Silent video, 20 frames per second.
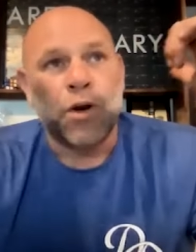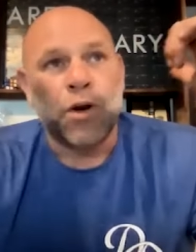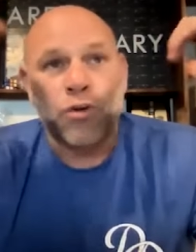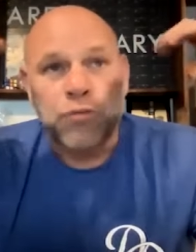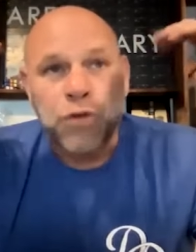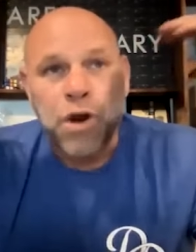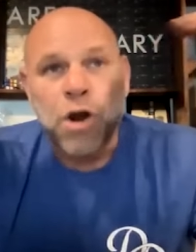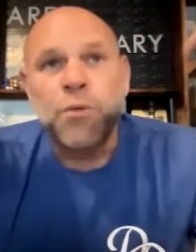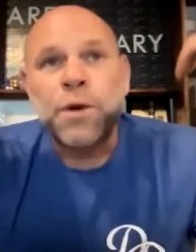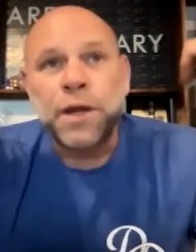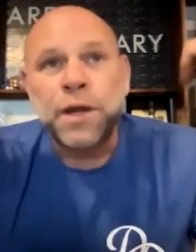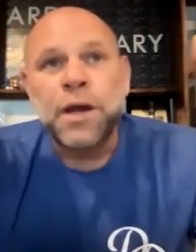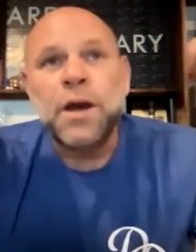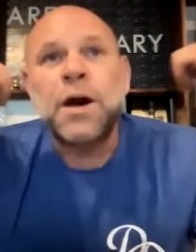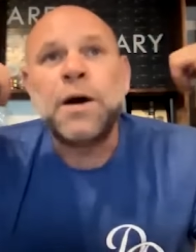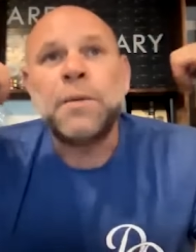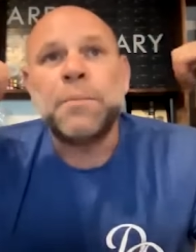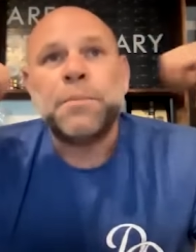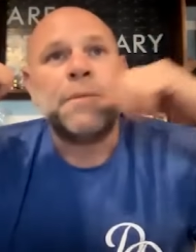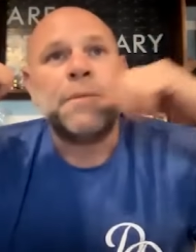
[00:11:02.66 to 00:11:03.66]
But growing
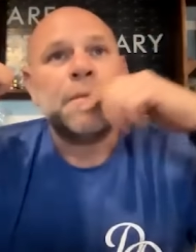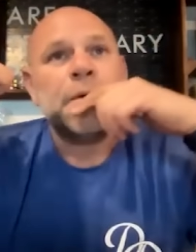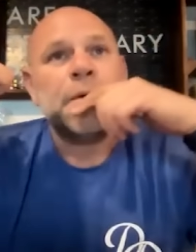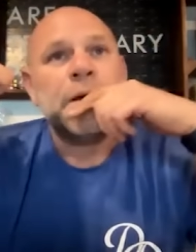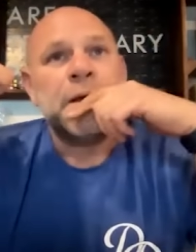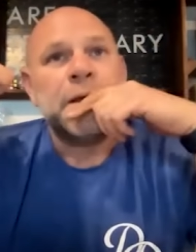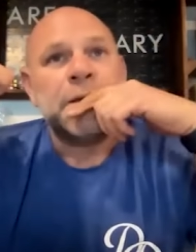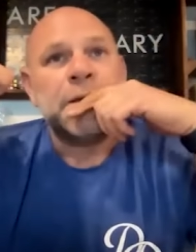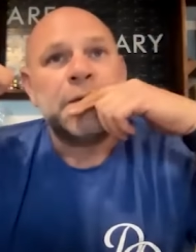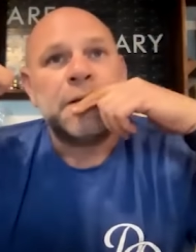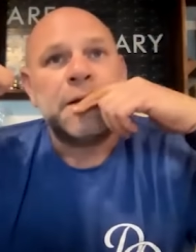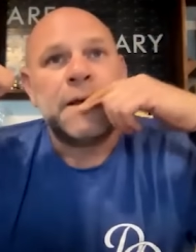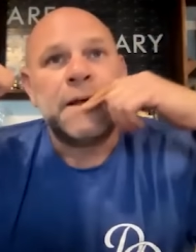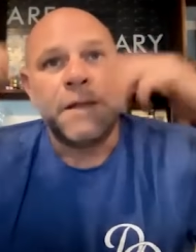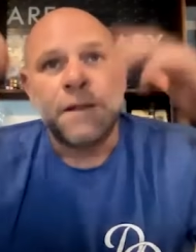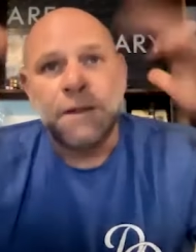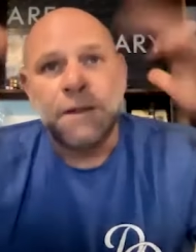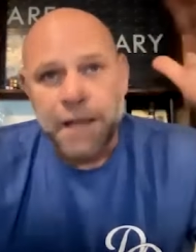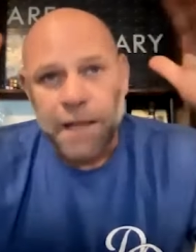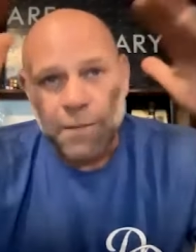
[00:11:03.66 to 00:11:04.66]
up in
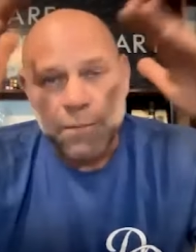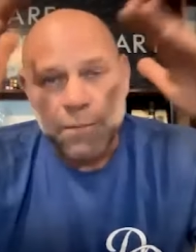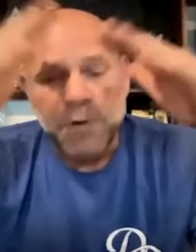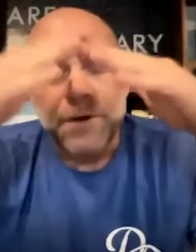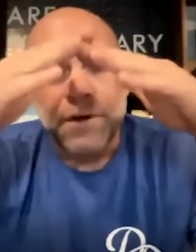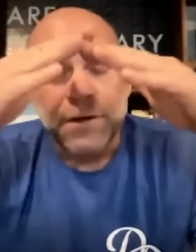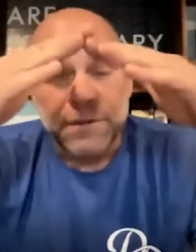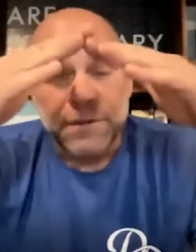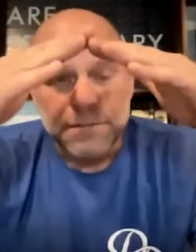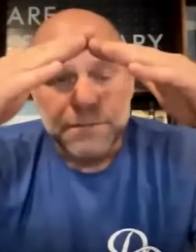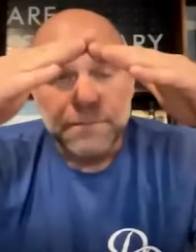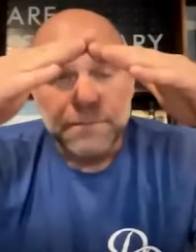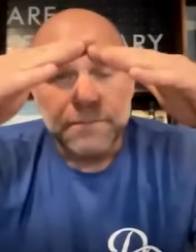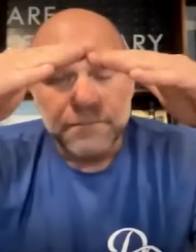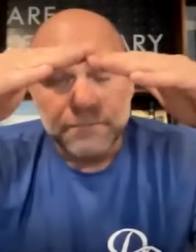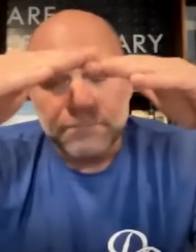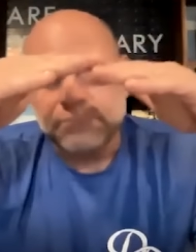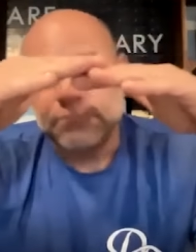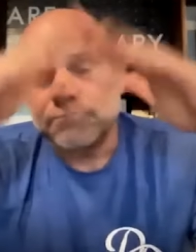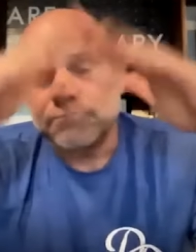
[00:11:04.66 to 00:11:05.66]
in a neighborhood
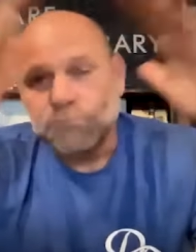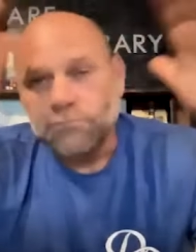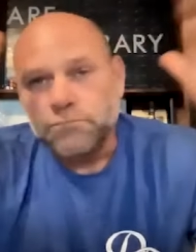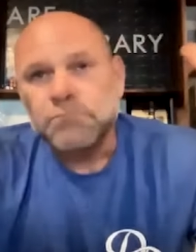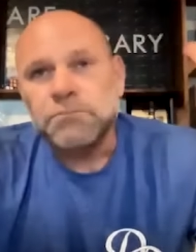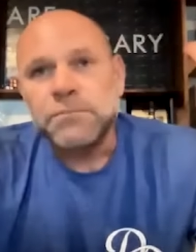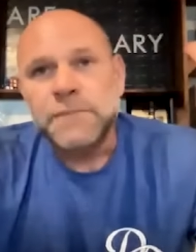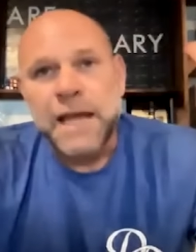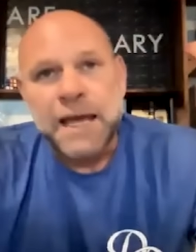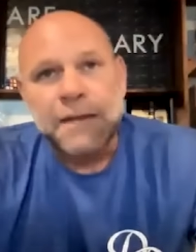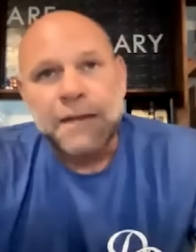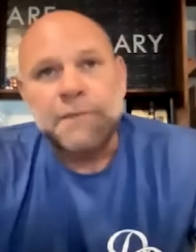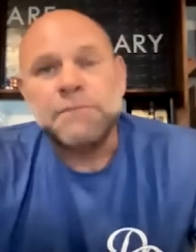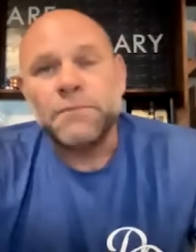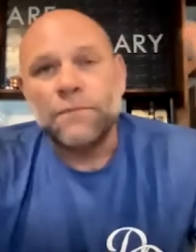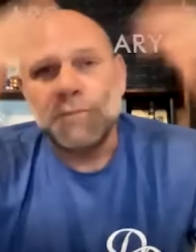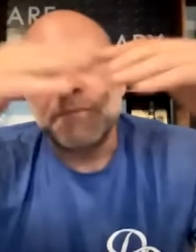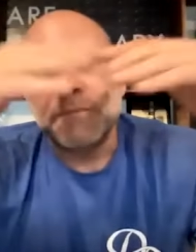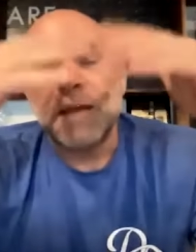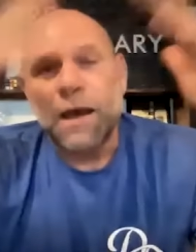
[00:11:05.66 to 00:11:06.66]

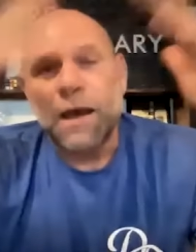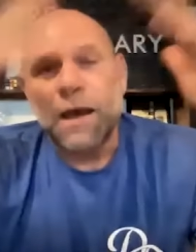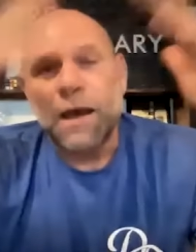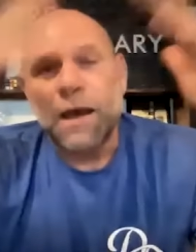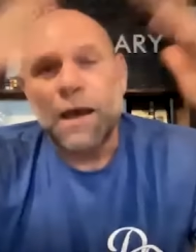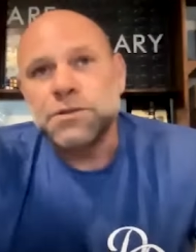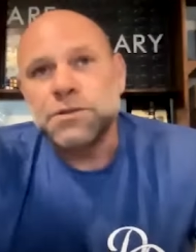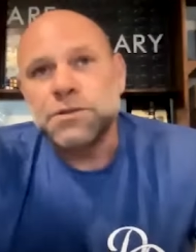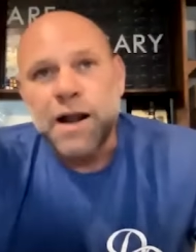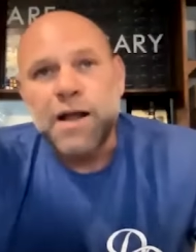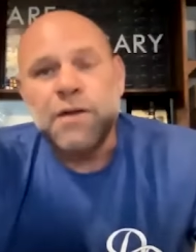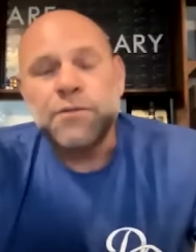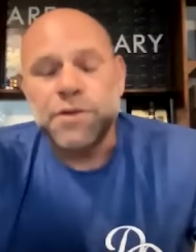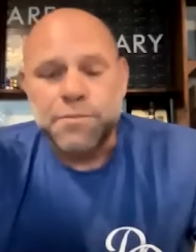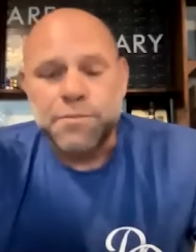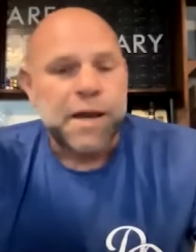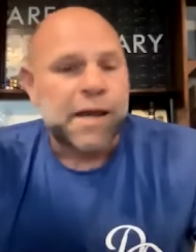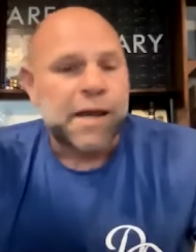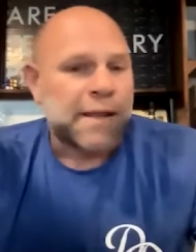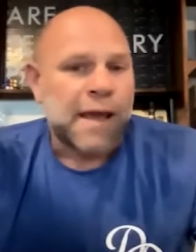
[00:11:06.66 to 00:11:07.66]
that I was
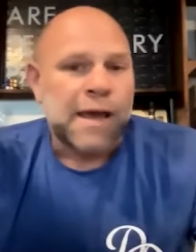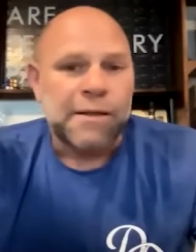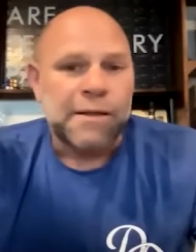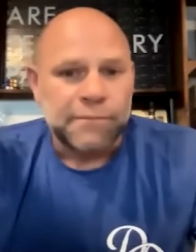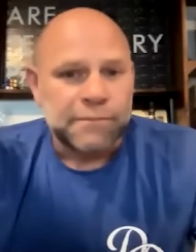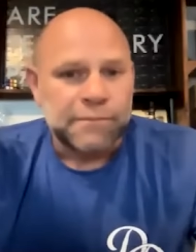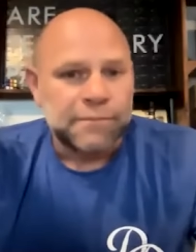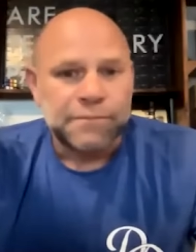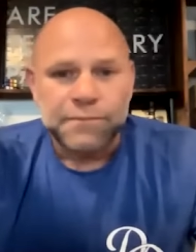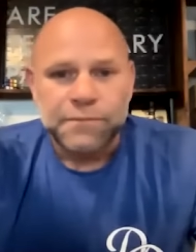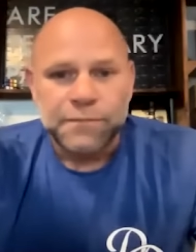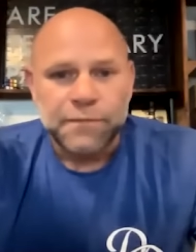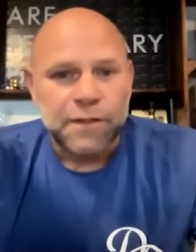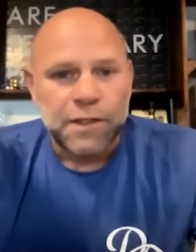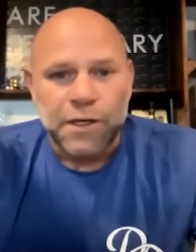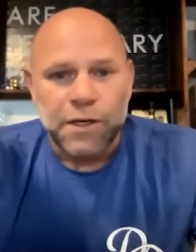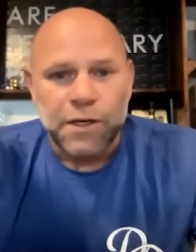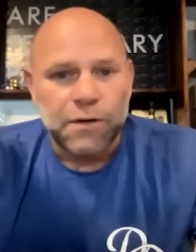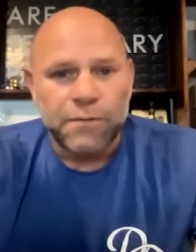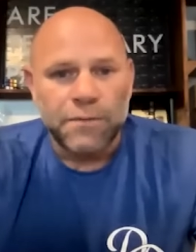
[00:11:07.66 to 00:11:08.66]
surrounded by that,
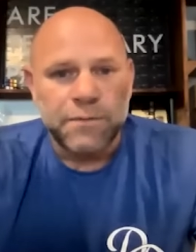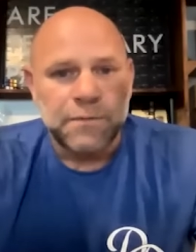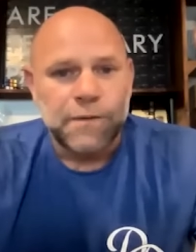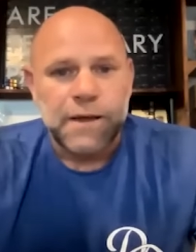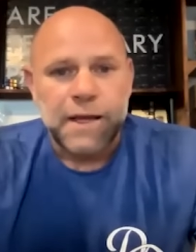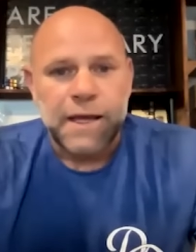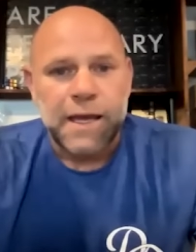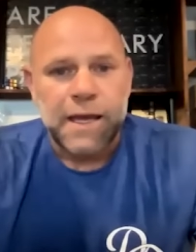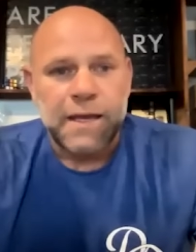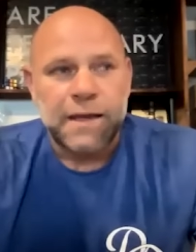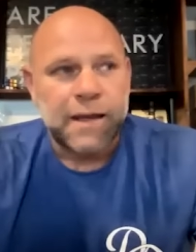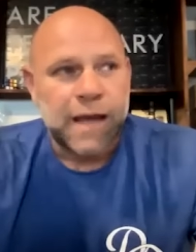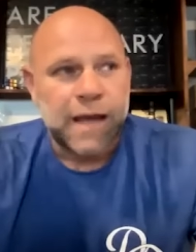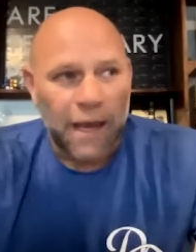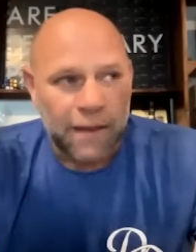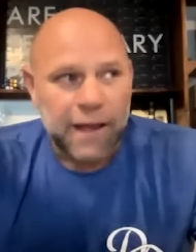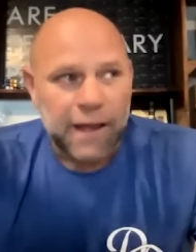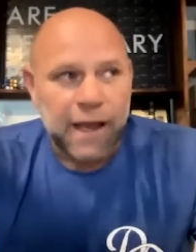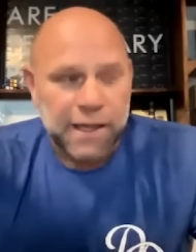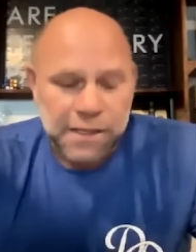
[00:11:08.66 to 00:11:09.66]
you know, and
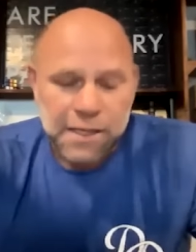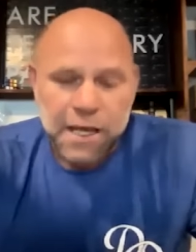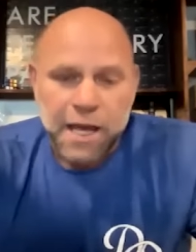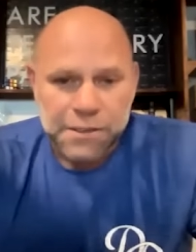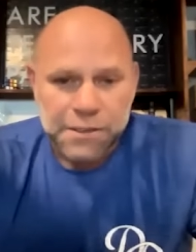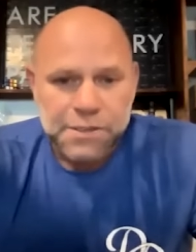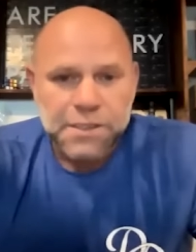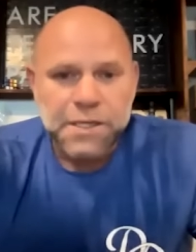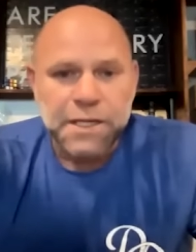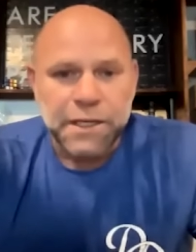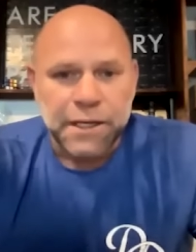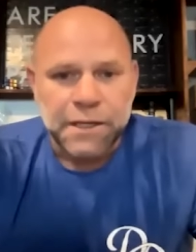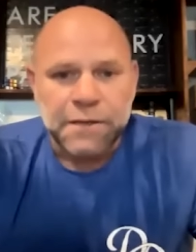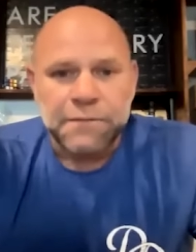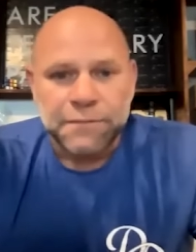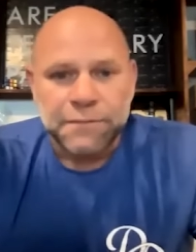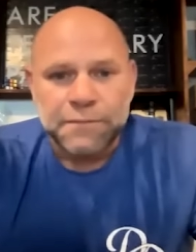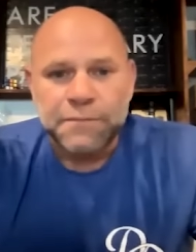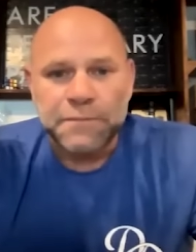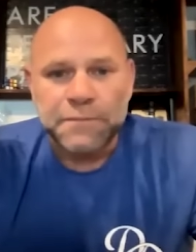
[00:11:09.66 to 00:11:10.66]
I, I, I seen
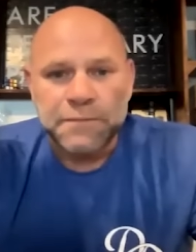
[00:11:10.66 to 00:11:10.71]
it.